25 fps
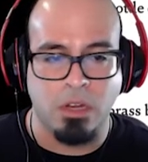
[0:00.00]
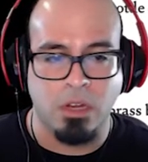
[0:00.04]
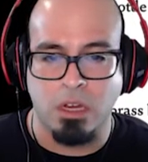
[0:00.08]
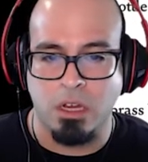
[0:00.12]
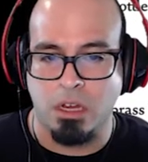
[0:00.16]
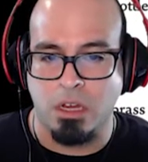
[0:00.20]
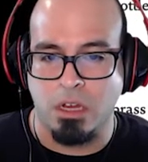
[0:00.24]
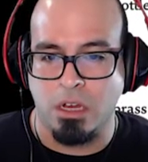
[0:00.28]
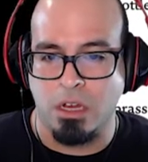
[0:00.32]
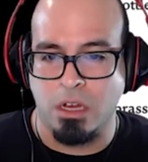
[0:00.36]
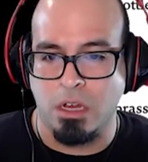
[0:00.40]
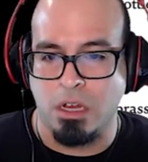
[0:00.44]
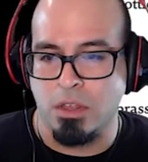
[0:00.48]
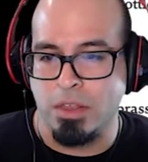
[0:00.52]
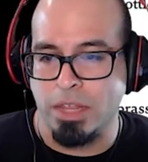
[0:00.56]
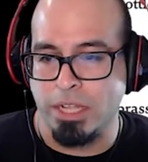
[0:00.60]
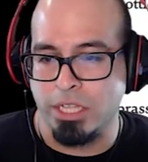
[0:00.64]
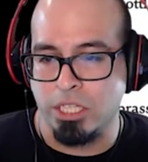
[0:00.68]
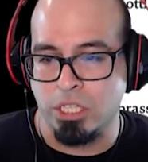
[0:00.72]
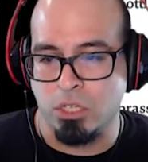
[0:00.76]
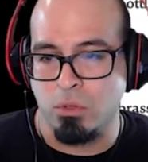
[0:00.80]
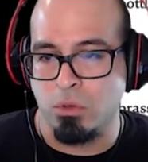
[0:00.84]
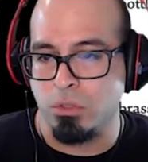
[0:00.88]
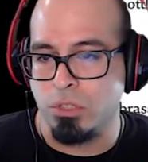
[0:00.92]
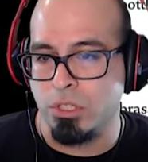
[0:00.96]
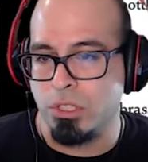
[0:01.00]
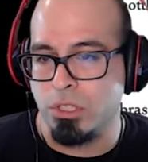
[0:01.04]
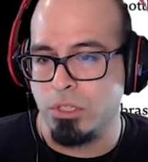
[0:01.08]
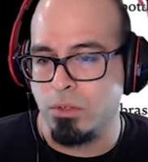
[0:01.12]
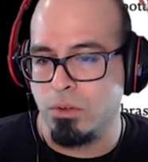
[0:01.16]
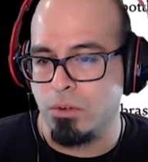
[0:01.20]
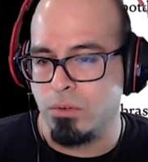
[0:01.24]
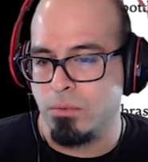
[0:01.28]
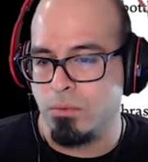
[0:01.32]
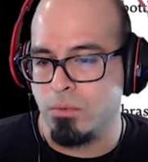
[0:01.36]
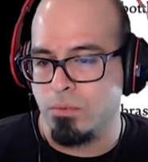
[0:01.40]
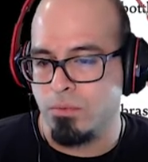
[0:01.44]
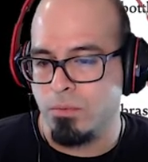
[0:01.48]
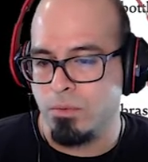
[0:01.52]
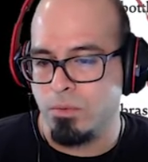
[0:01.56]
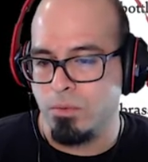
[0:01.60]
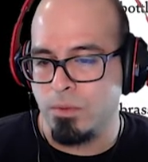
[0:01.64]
That's cool too.